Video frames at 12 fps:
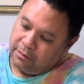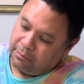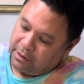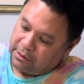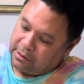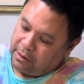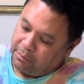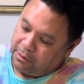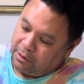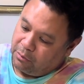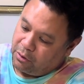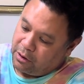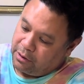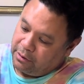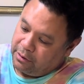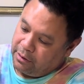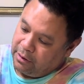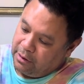Mix that up a little more.
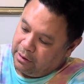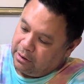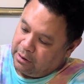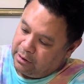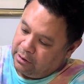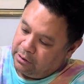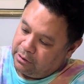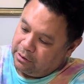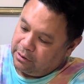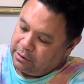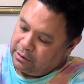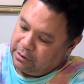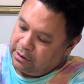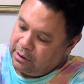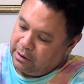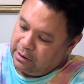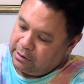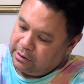A little
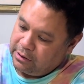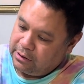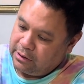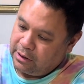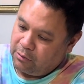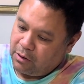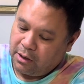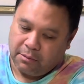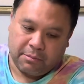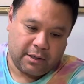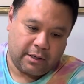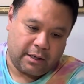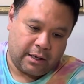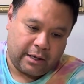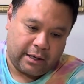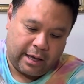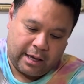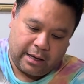seasoning rub,
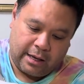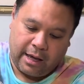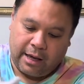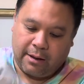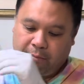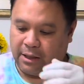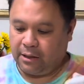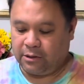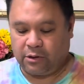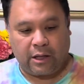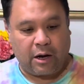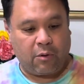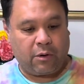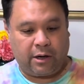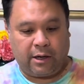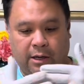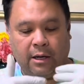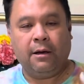egg, and meat. So now we're
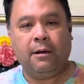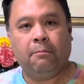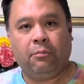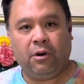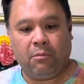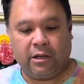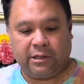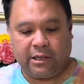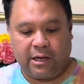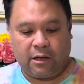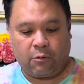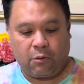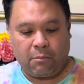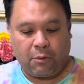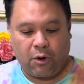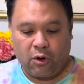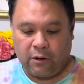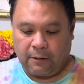gonna put them all together in one
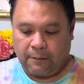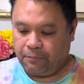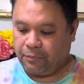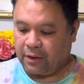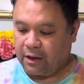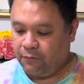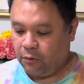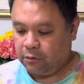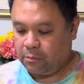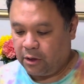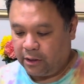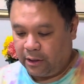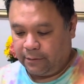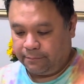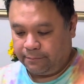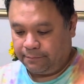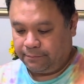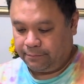bowl and fold them all in. So